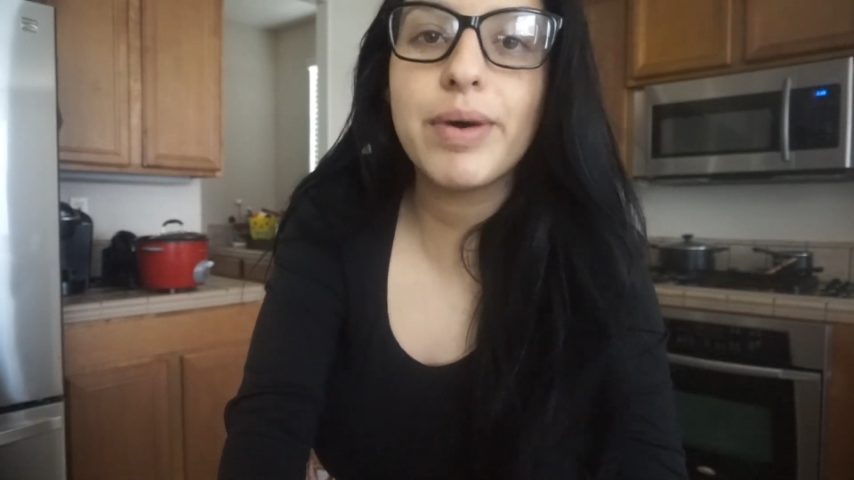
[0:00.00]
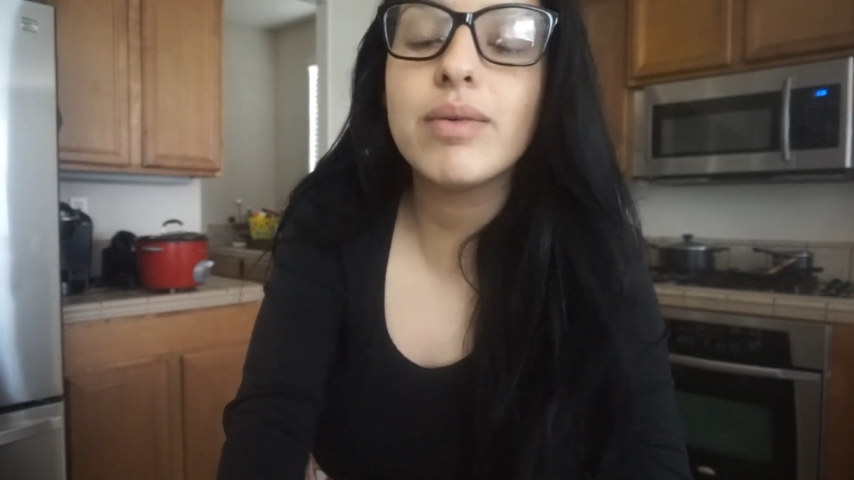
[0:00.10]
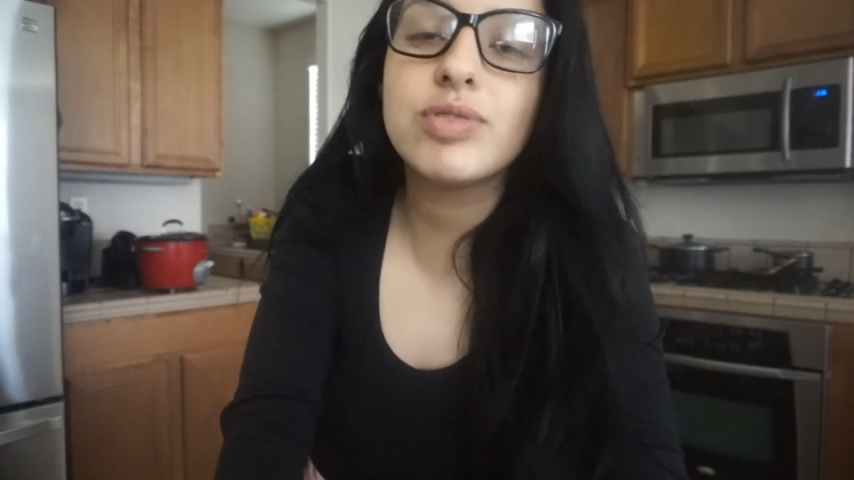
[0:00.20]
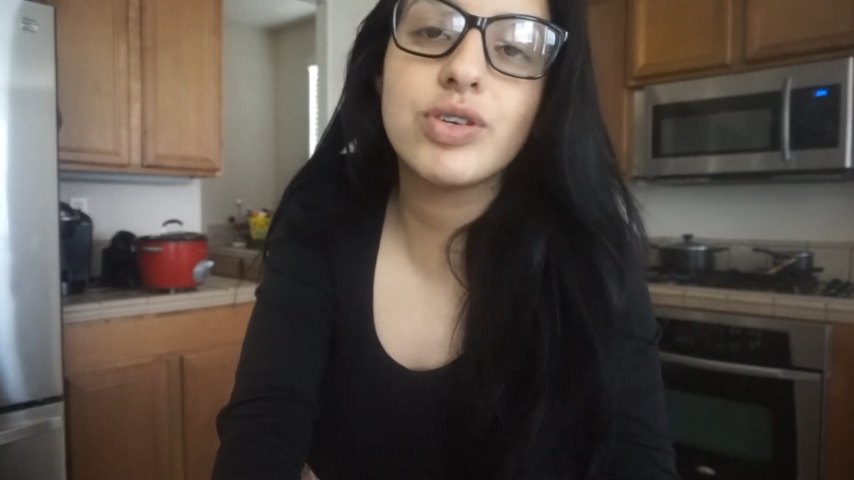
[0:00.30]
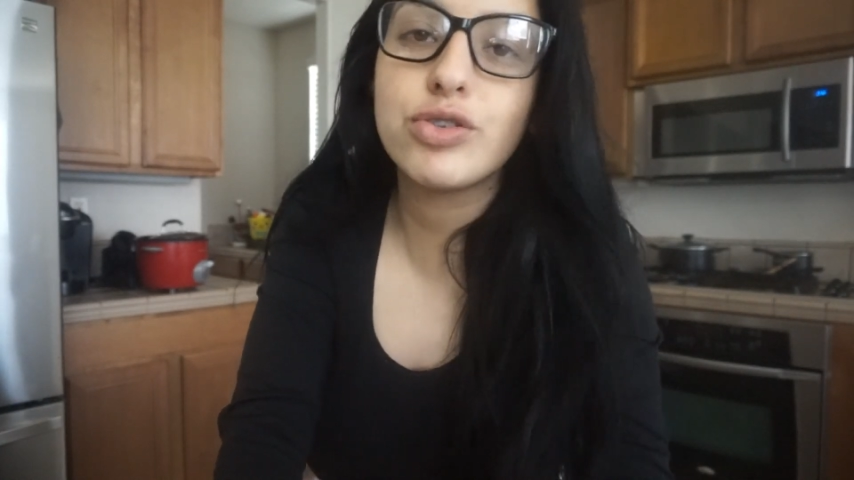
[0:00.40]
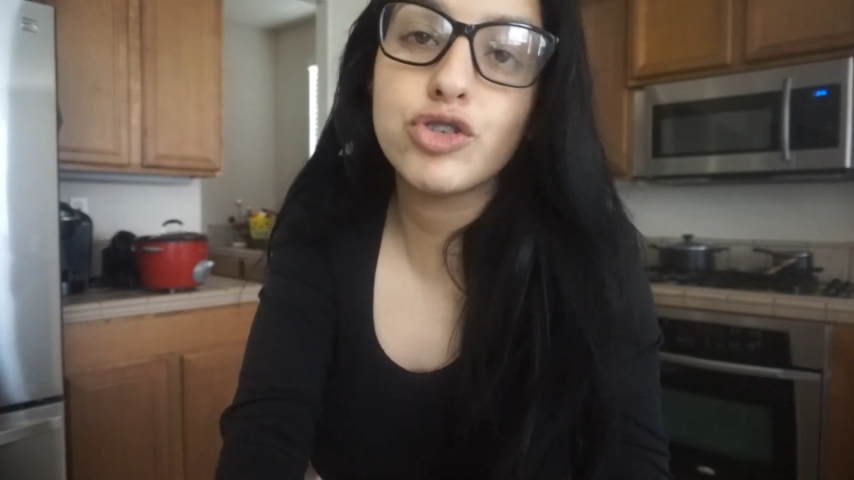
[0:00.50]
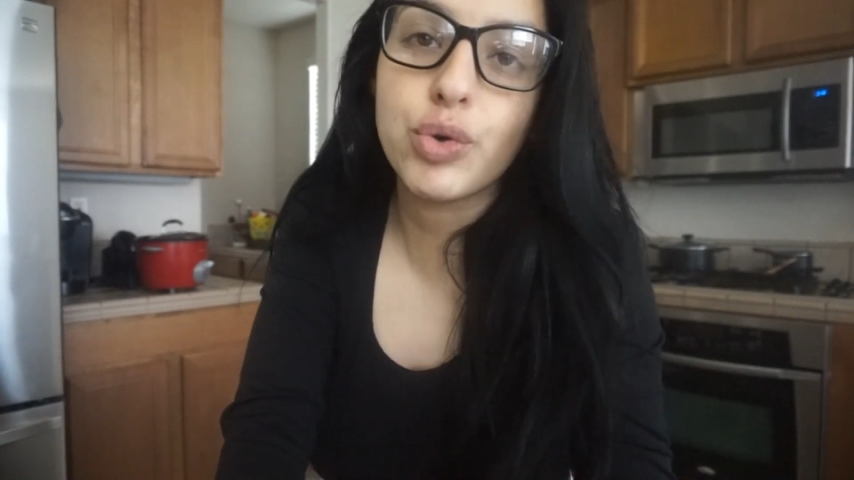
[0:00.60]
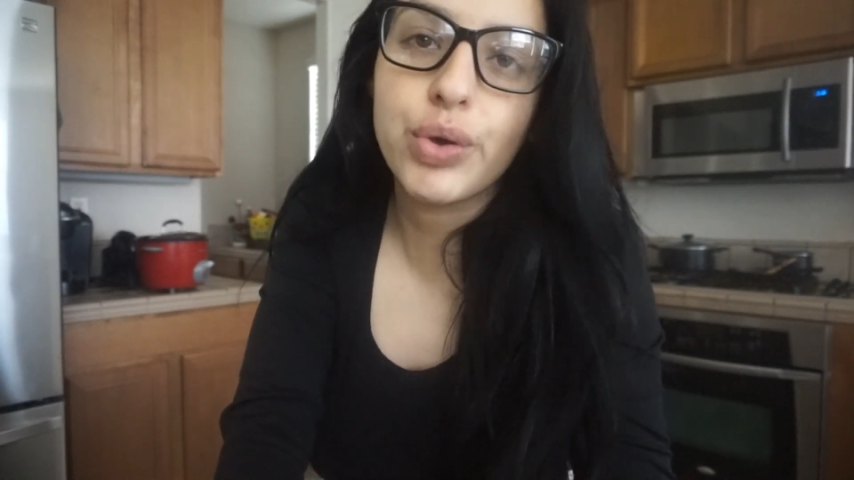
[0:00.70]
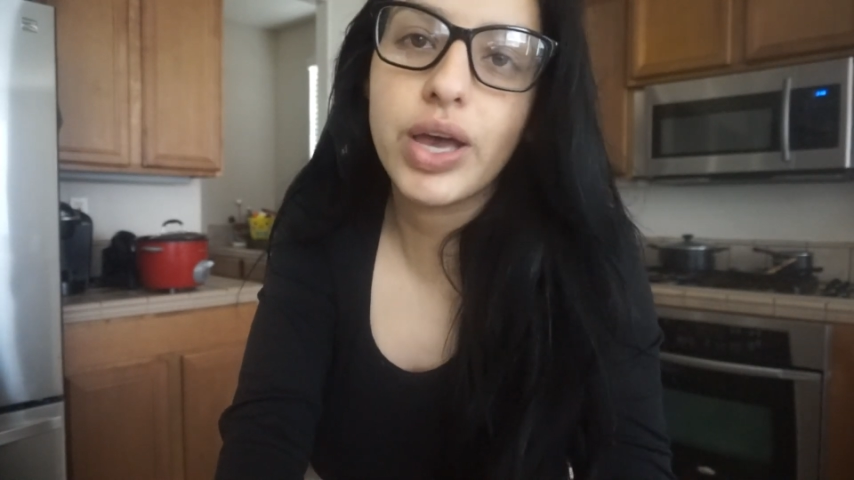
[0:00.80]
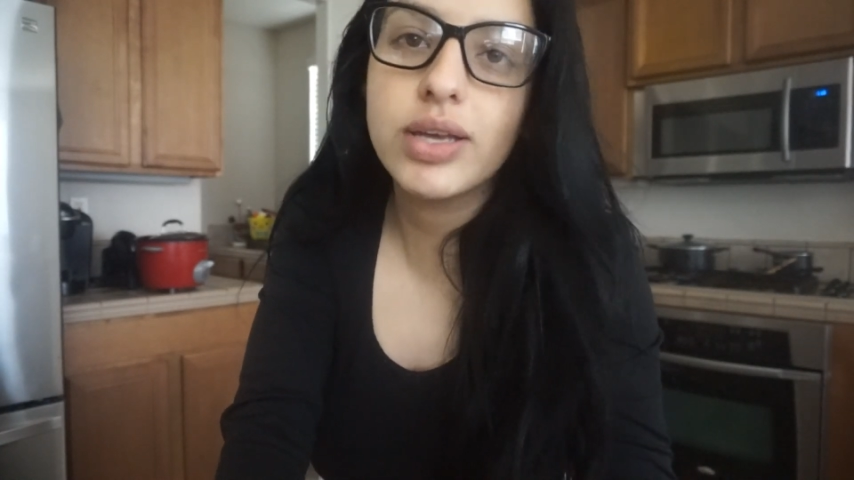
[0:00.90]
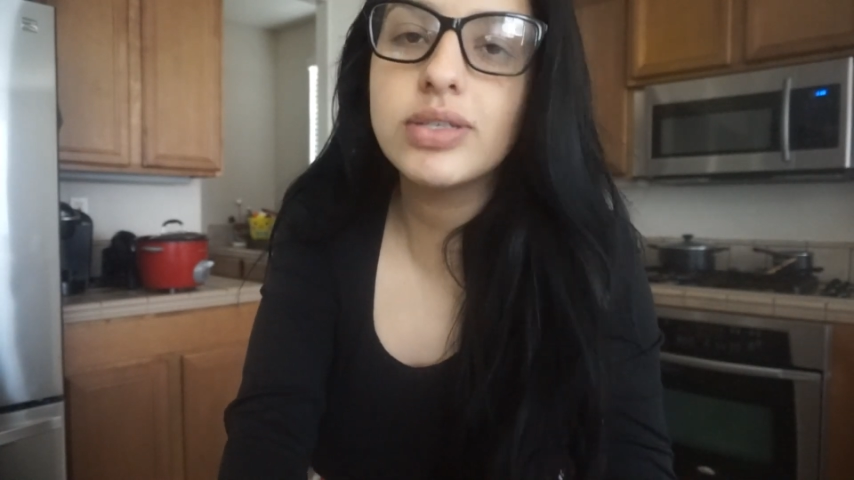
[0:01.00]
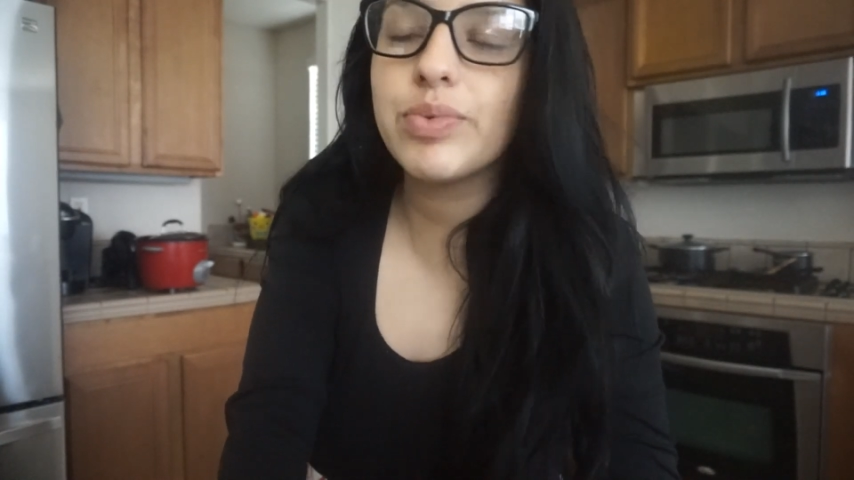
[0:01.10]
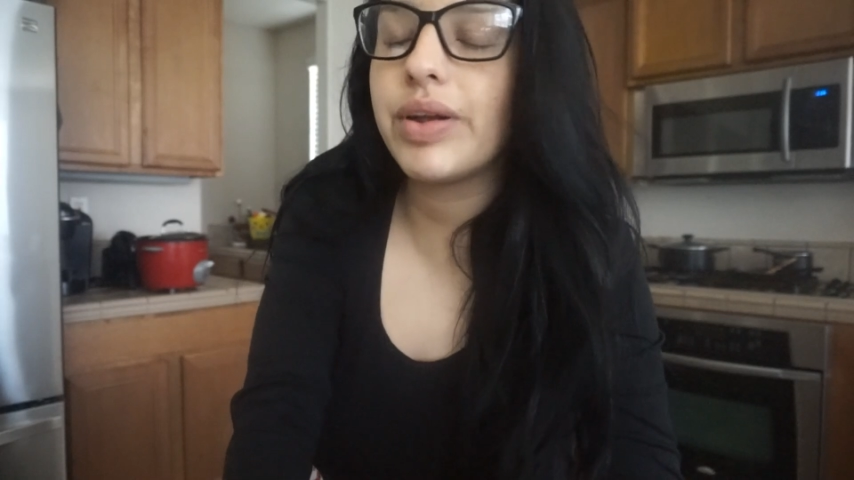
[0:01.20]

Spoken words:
but I'm still going to show you guys,